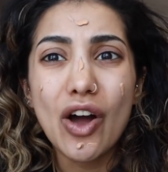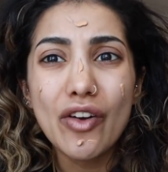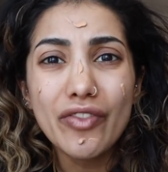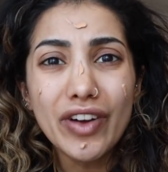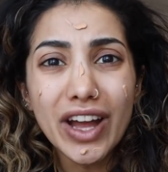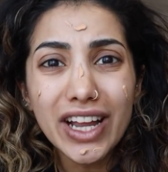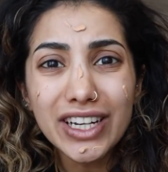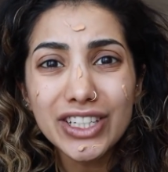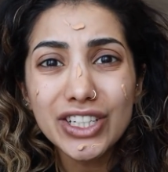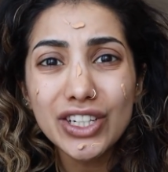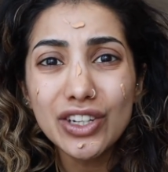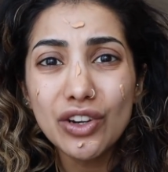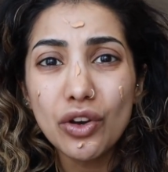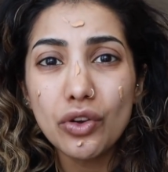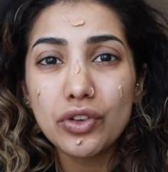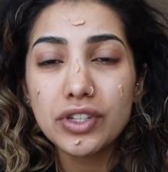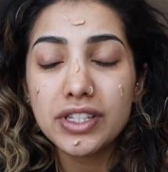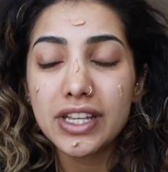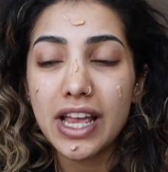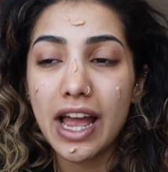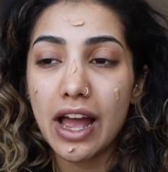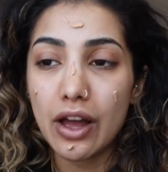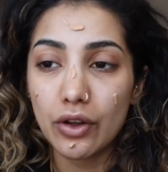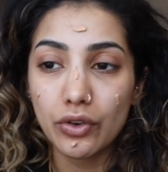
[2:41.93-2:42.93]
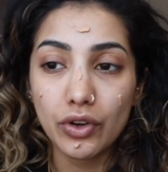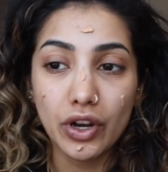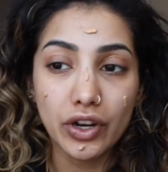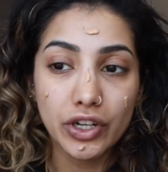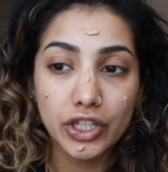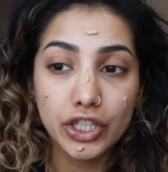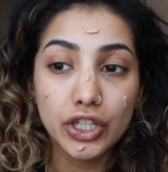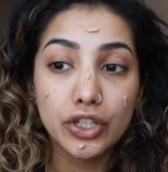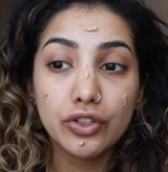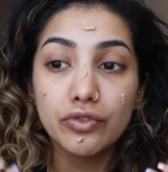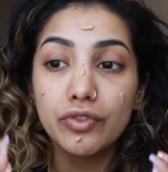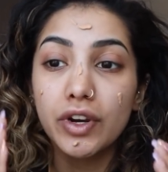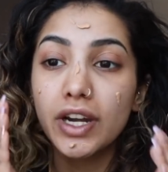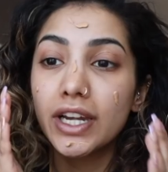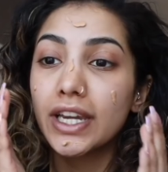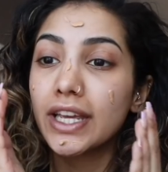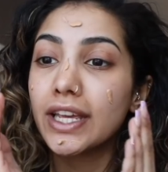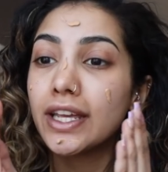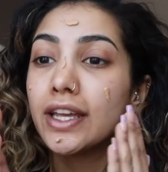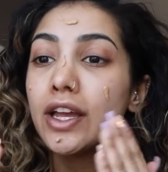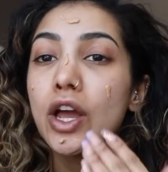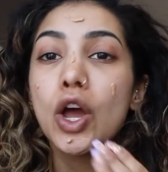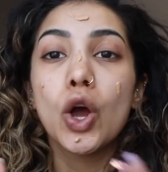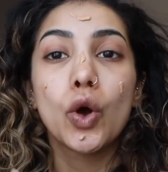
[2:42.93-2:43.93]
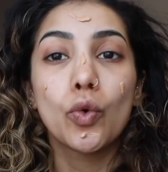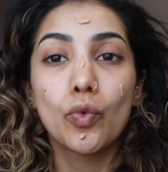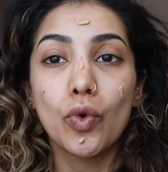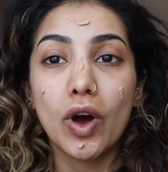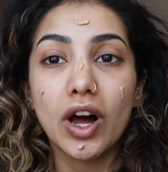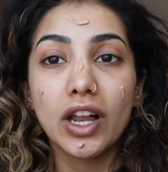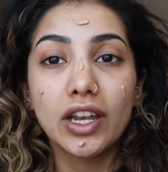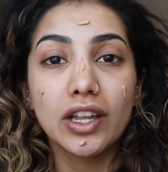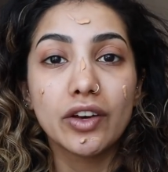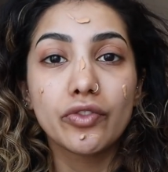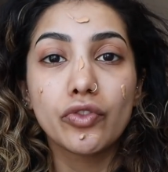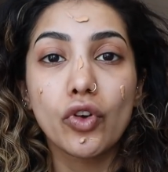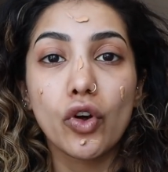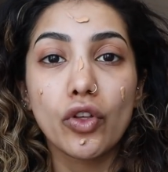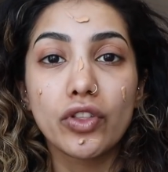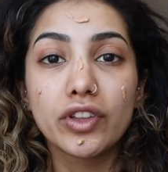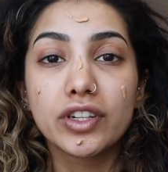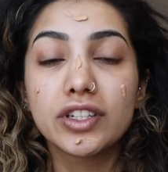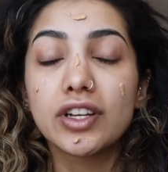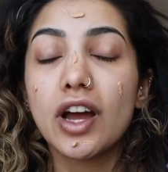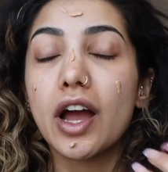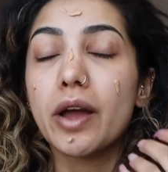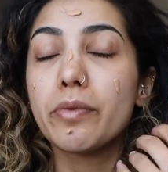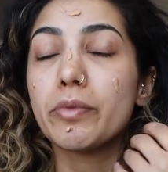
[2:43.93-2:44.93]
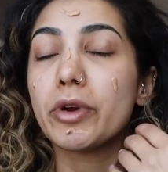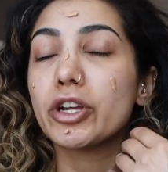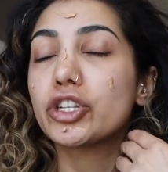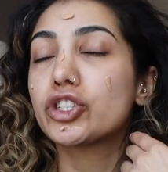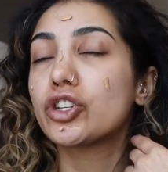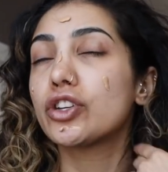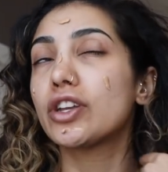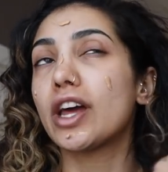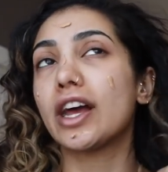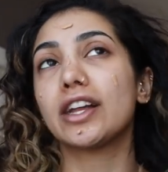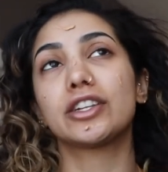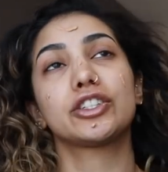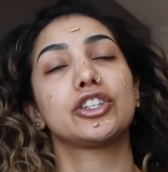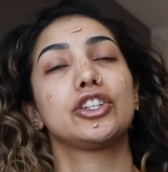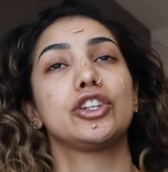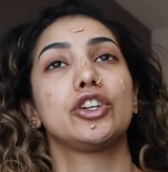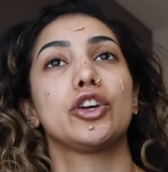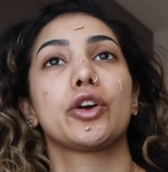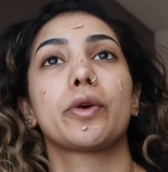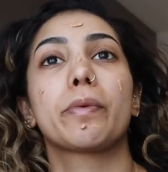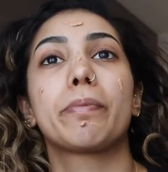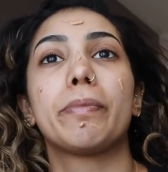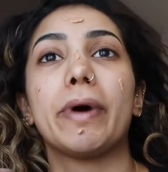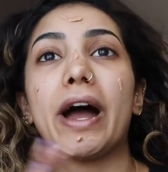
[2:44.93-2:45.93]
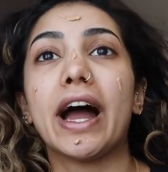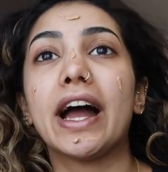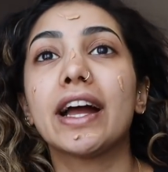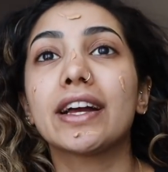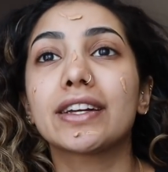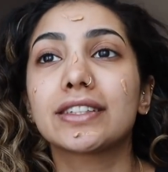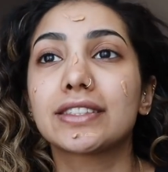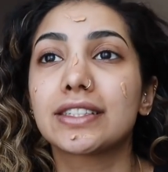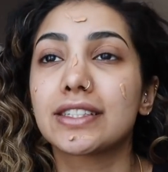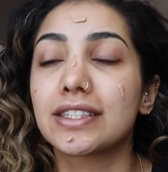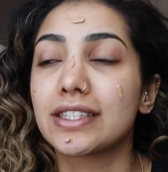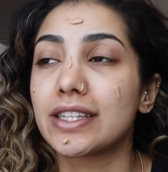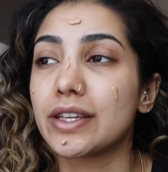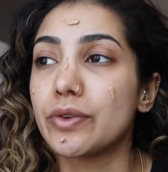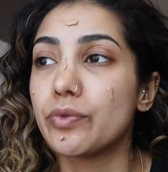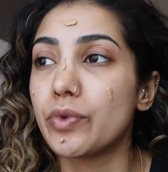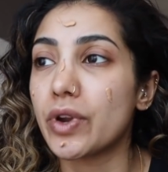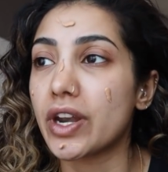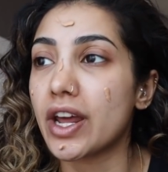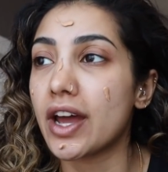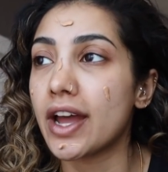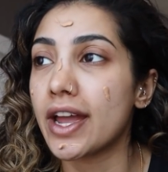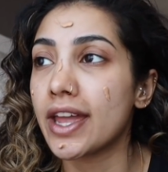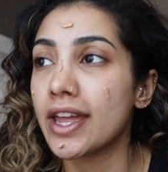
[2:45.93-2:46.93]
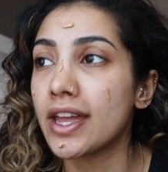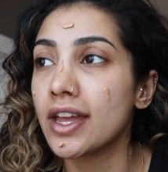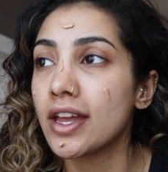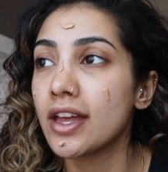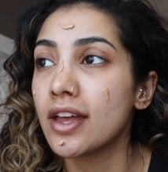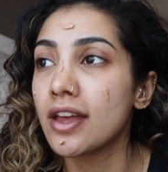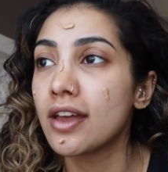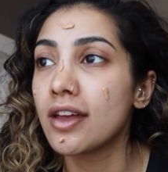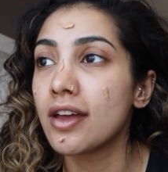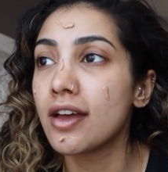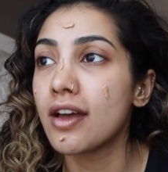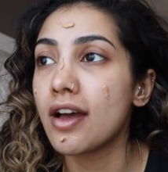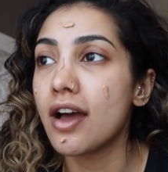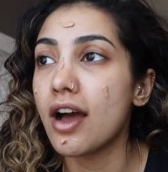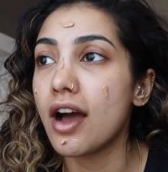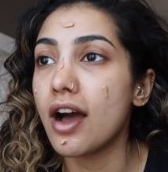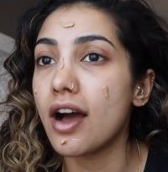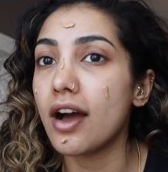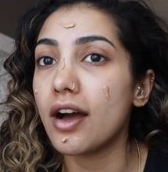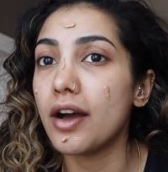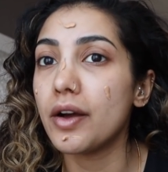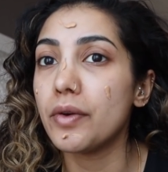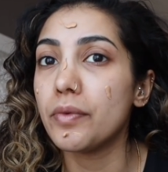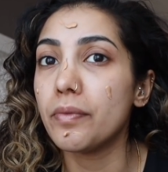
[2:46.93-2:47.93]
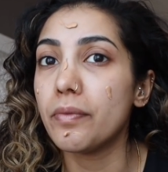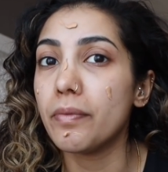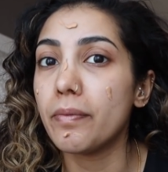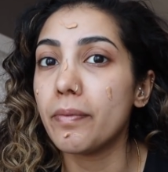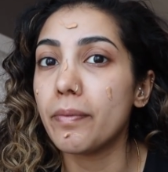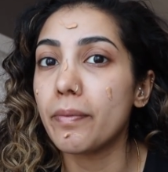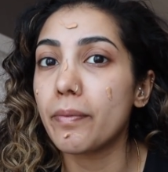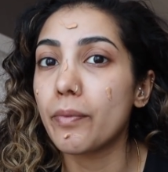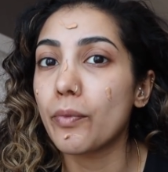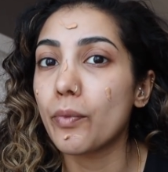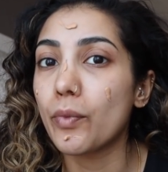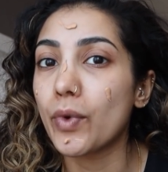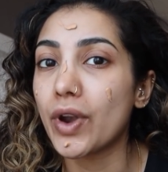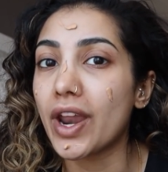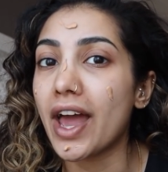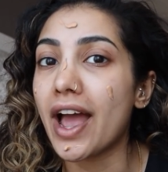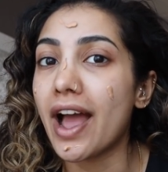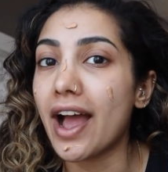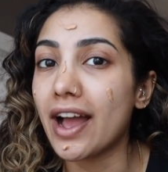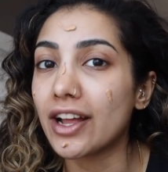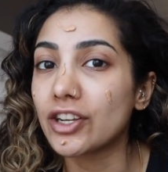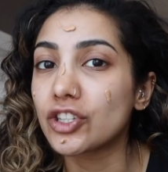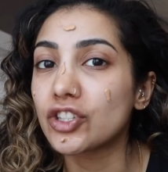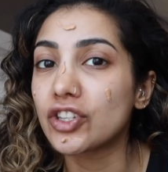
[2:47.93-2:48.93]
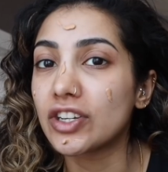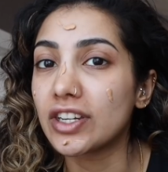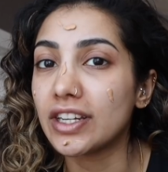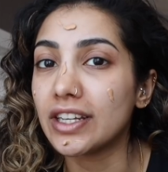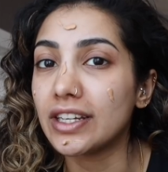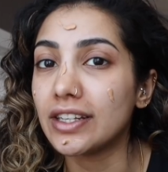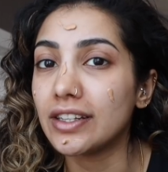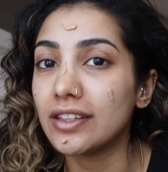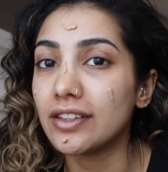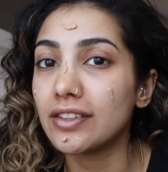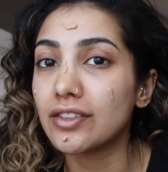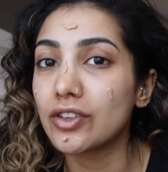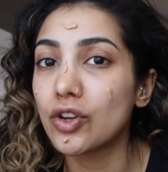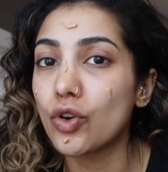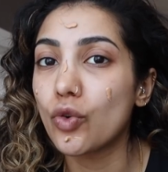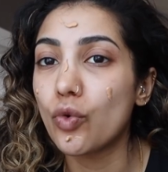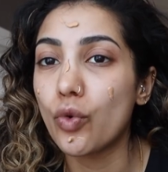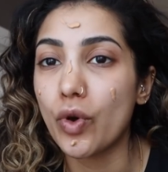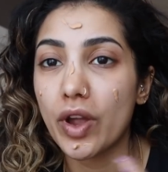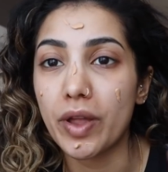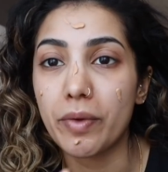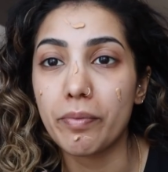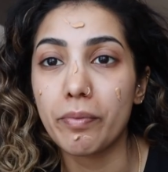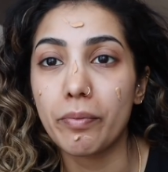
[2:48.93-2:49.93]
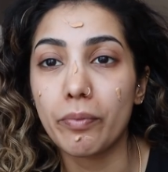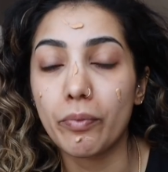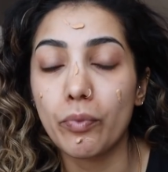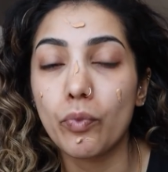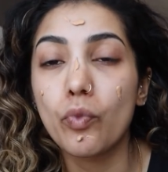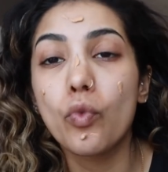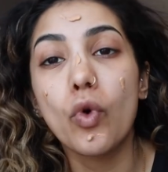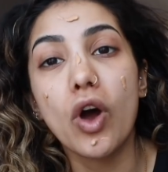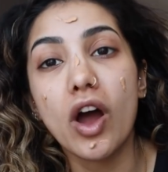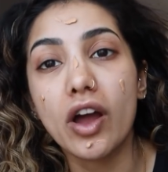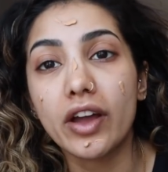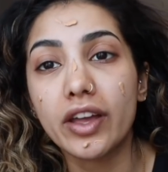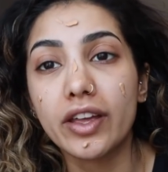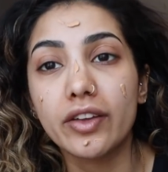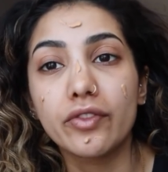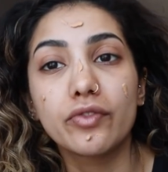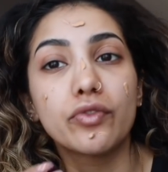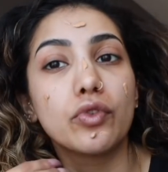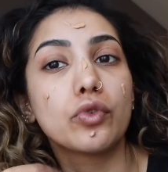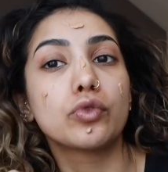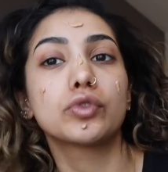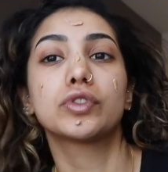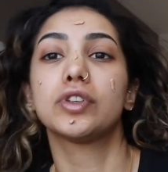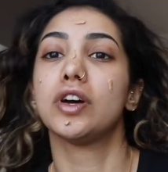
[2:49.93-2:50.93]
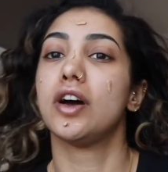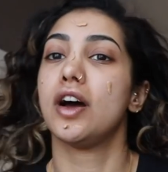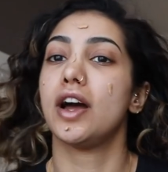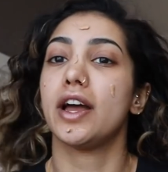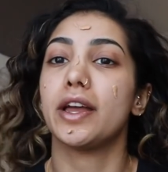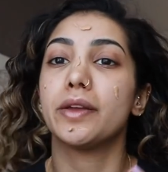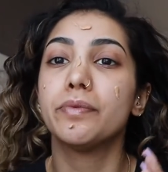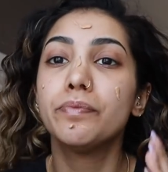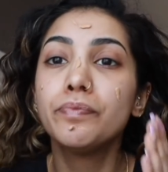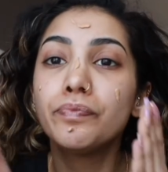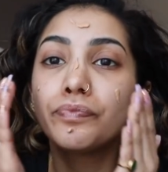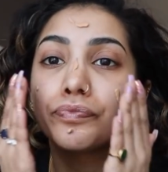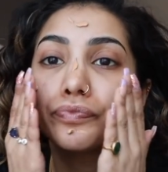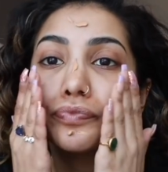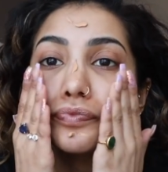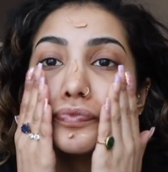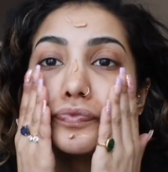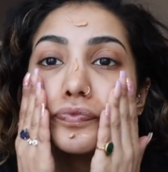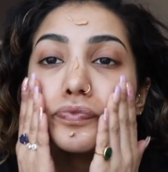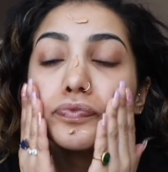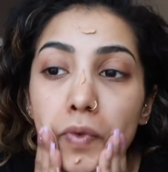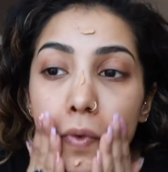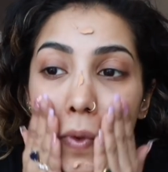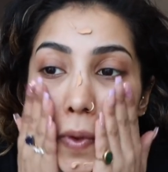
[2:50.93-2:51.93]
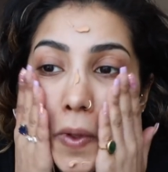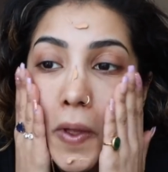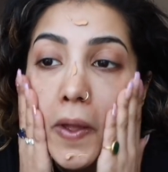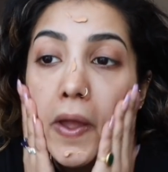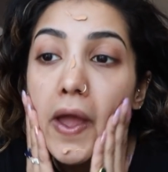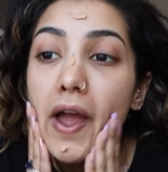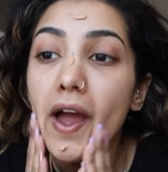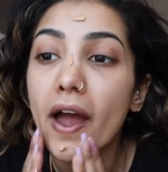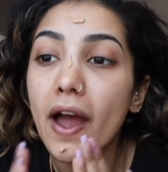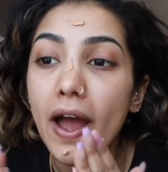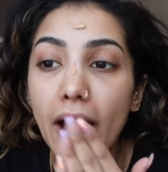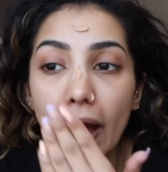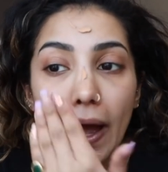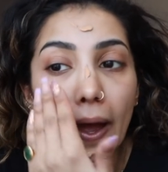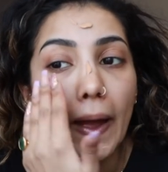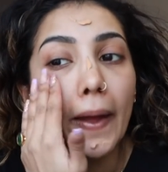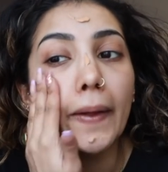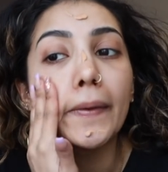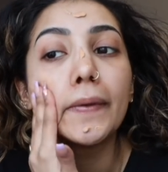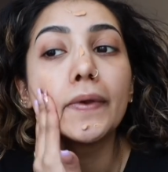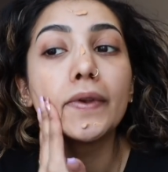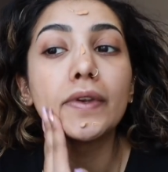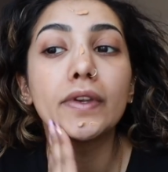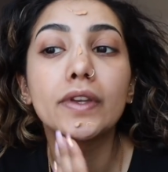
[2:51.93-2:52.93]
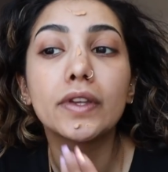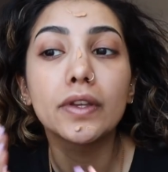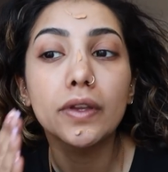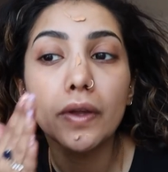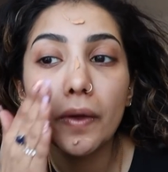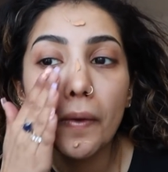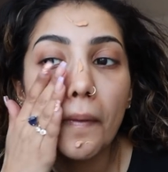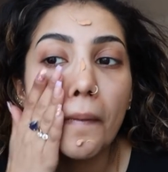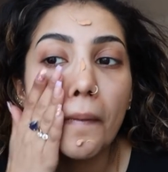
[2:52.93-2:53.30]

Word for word: I've actually lost count. I should really, while I've got the time, I should actually look back to see when I actually quit working full time and